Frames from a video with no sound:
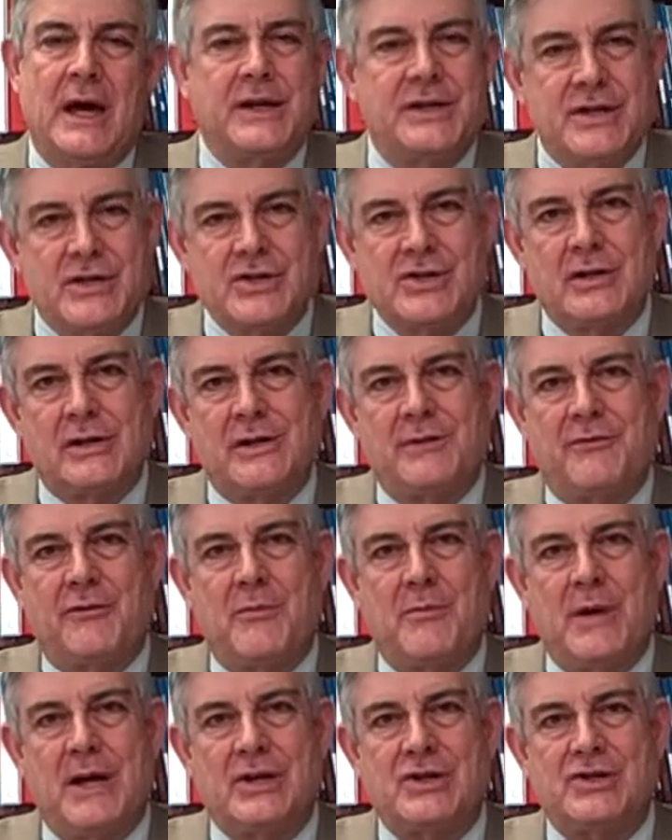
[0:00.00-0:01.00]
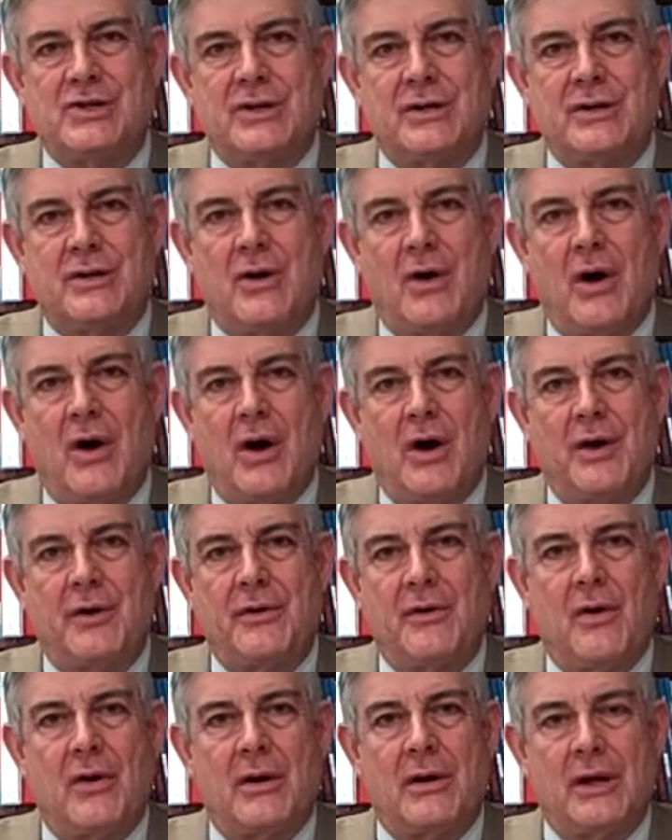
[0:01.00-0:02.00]
Additional information
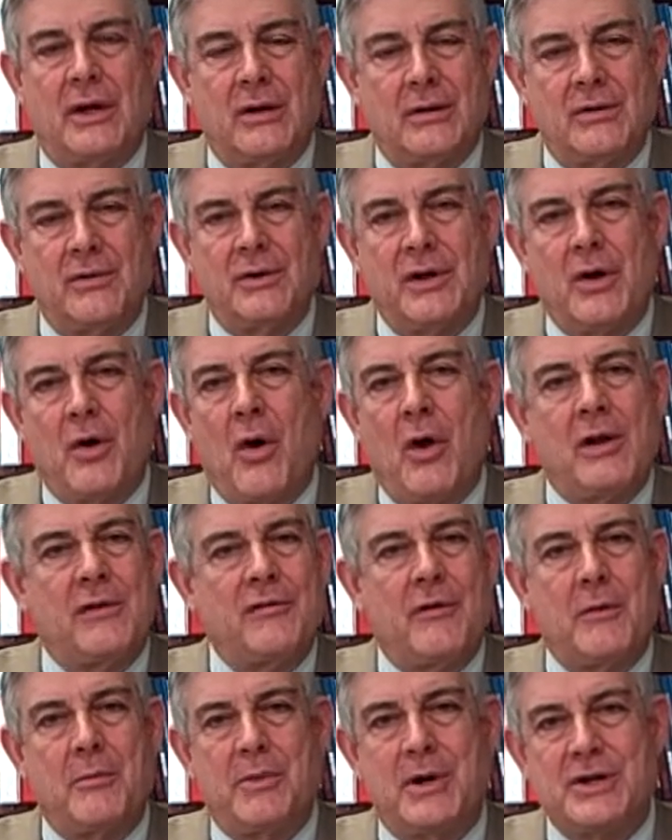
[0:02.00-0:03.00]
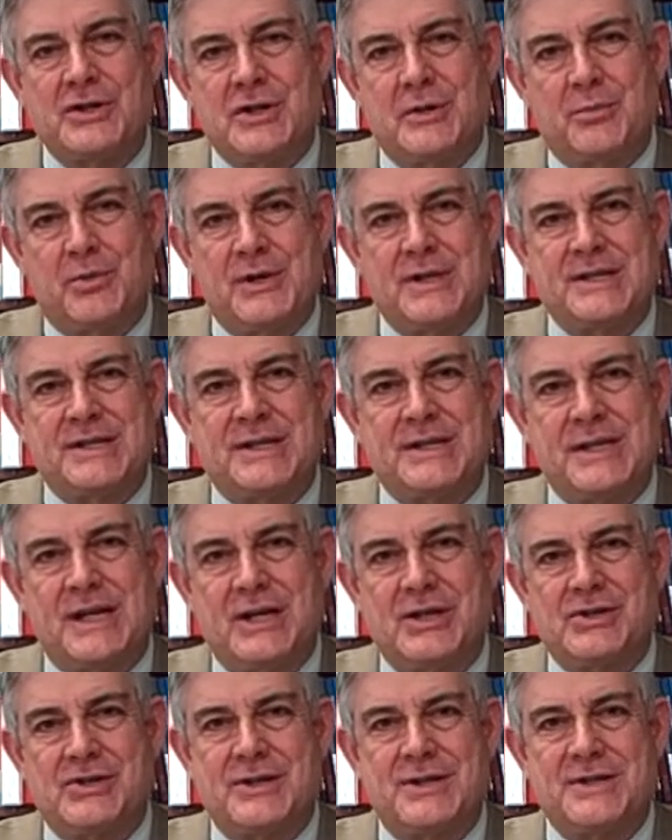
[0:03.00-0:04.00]
on including all of our budget
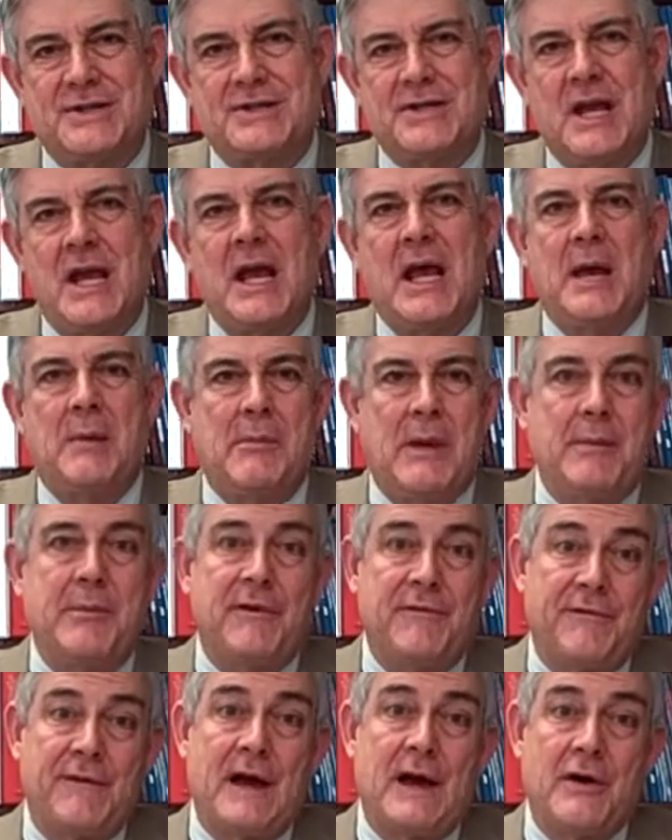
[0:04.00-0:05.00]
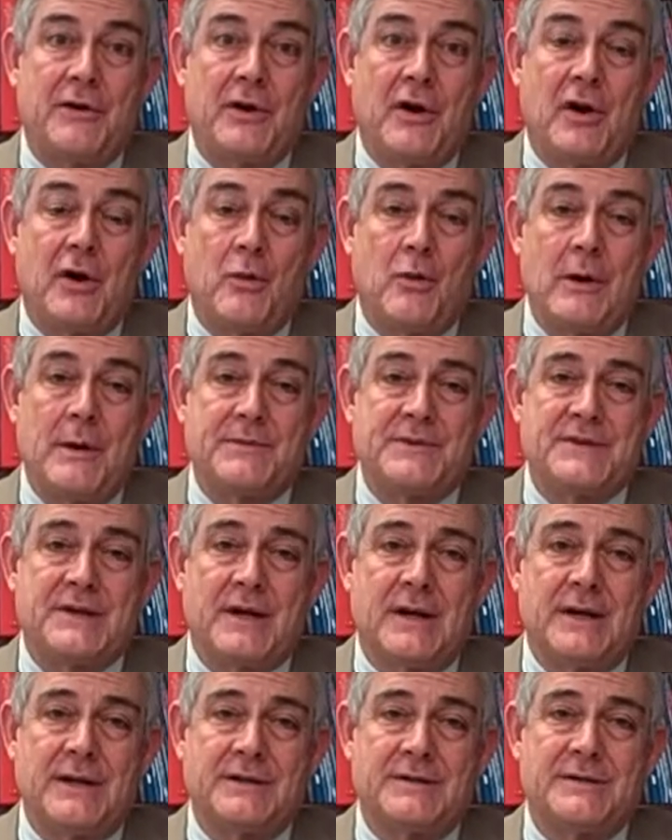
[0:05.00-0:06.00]
presentations may be found on our
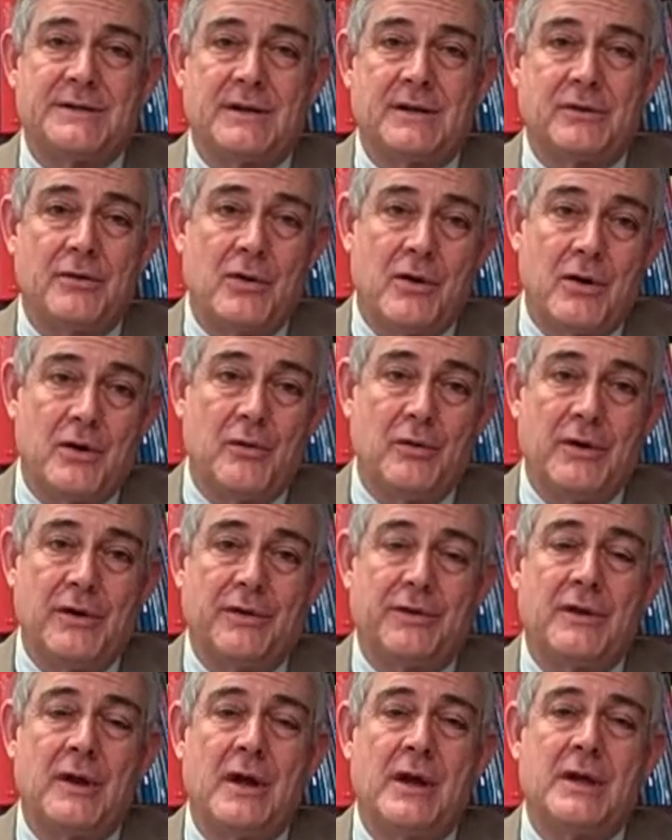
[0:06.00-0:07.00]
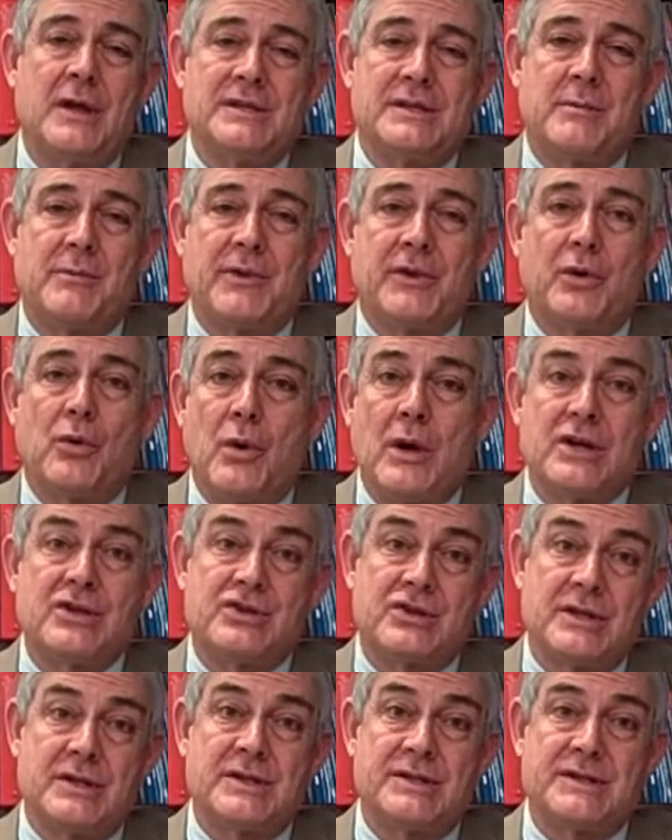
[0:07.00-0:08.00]
website, along with some of the
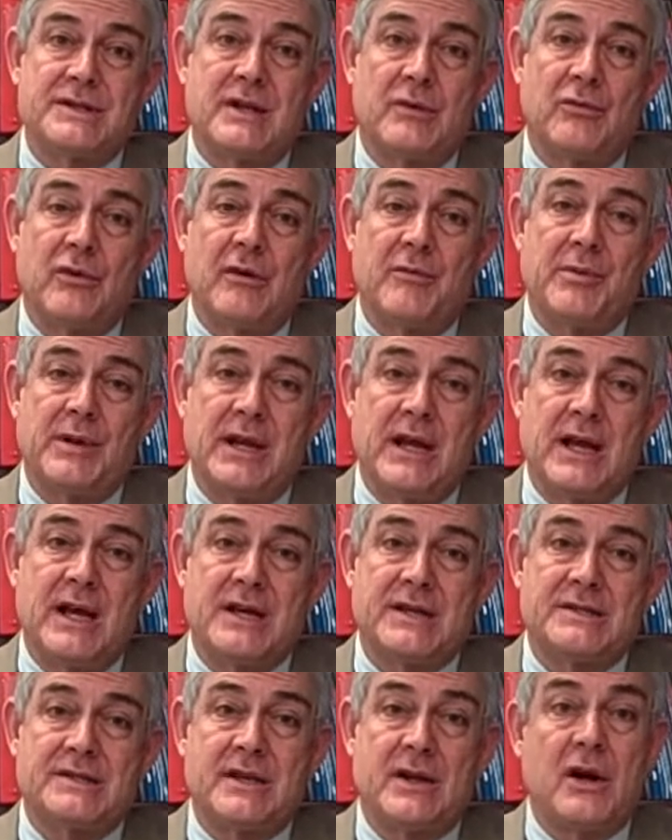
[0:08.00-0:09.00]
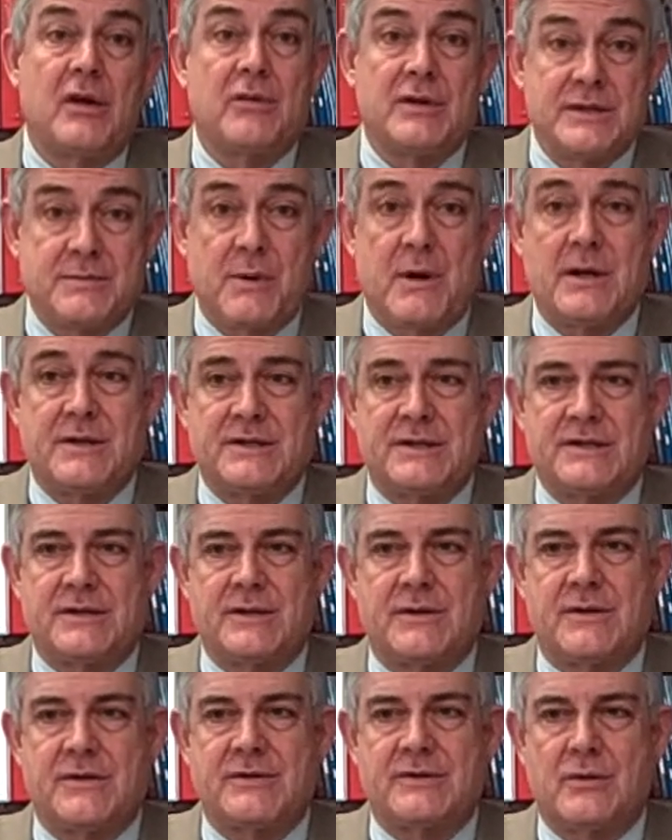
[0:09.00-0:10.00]
questions that we've been asked and our
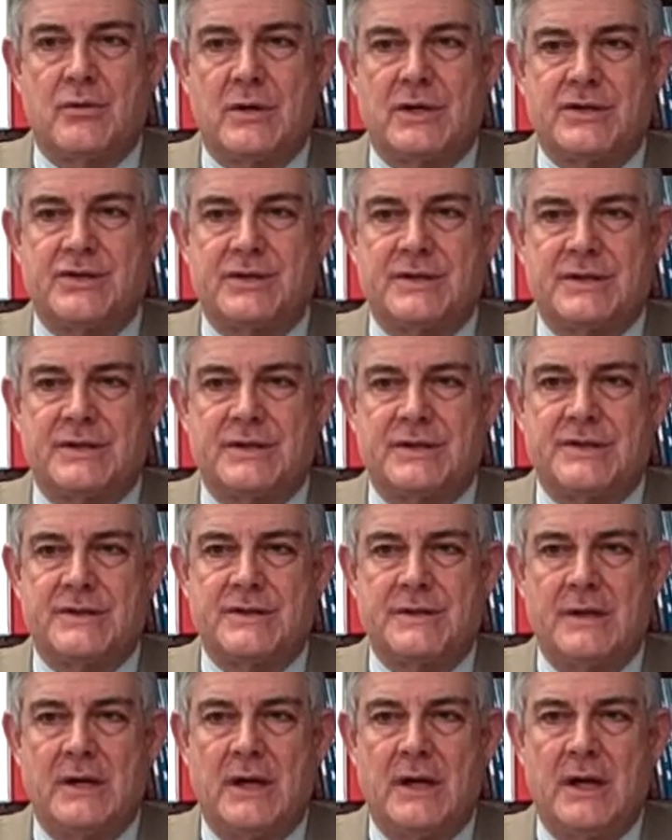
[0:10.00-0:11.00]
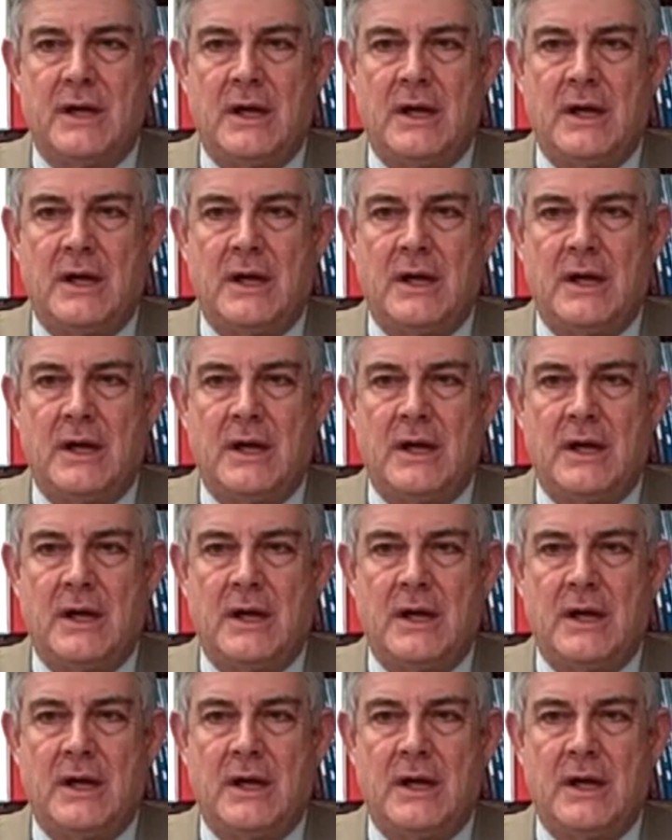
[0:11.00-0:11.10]
responses to those questions.